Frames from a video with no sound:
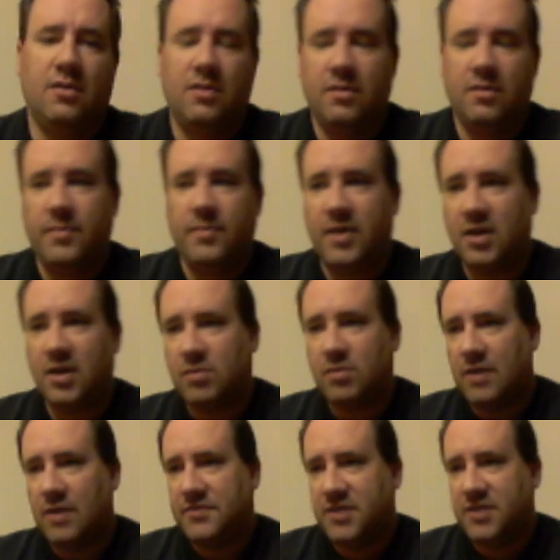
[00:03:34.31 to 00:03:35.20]
Because
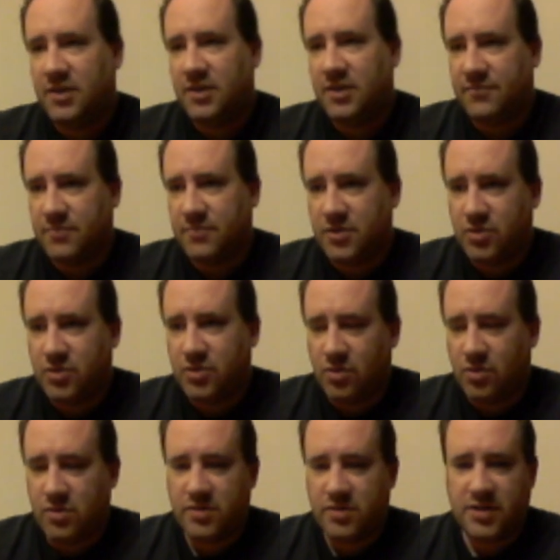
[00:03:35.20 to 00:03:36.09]
what I've seen from the
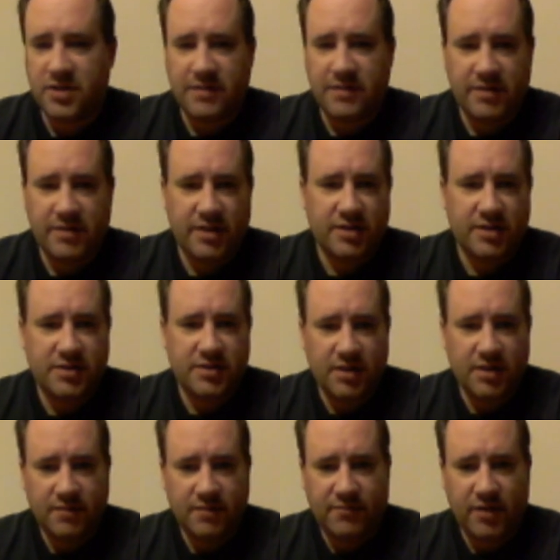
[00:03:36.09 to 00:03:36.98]
chores and everything, the
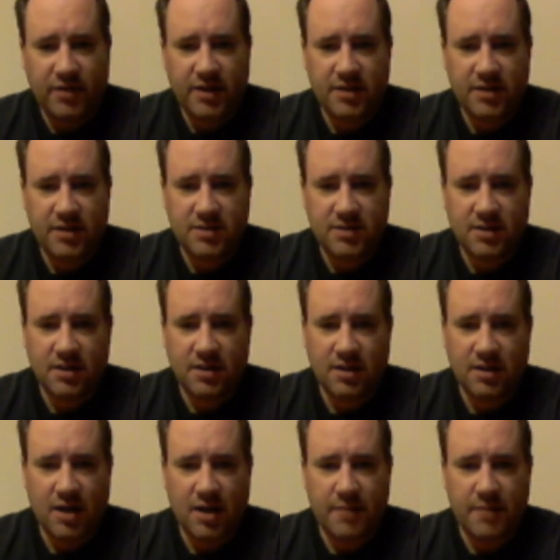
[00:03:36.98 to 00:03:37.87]
sink fleets,
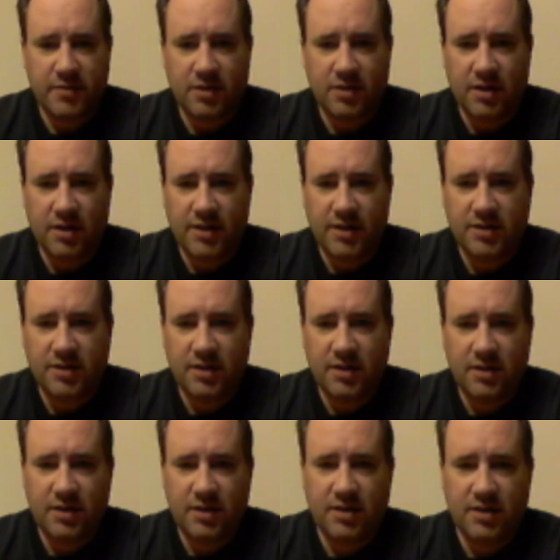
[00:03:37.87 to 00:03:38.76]
I've been
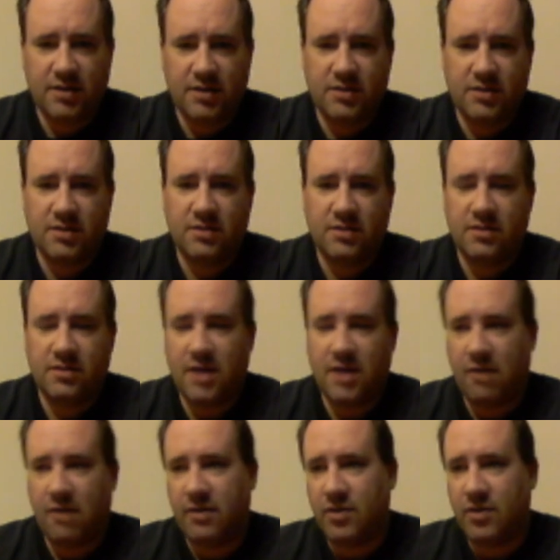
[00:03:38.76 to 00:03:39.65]
collecting these.
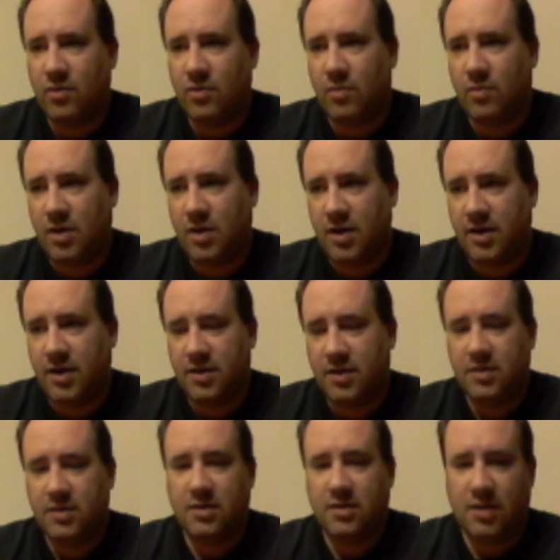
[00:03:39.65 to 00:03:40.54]
Now I know why.
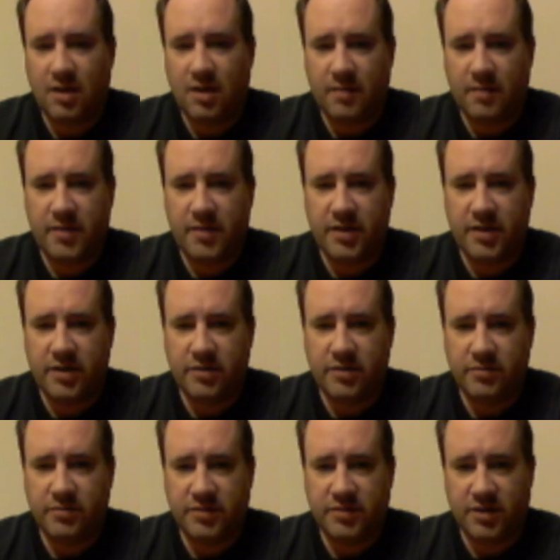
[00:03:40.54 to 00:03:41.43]
I'm going to
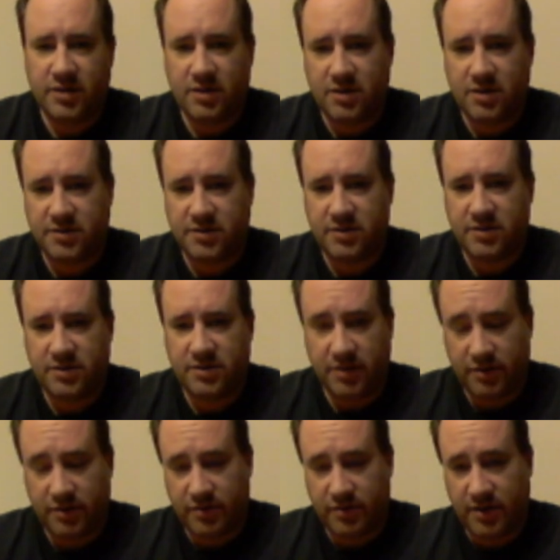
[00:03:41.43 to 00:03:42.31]
use the concussion
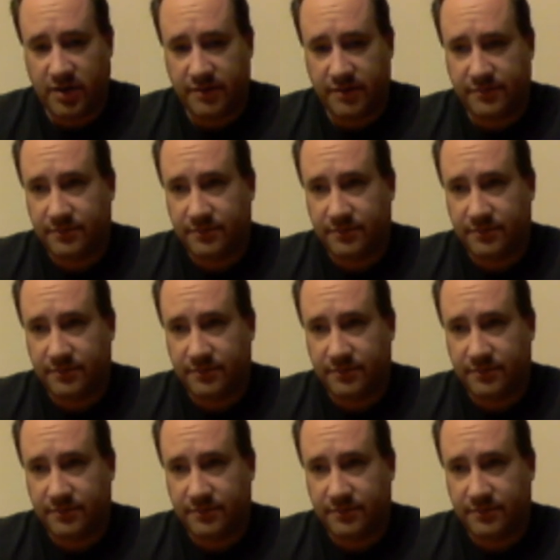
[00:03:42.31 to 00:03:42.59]
sink drive.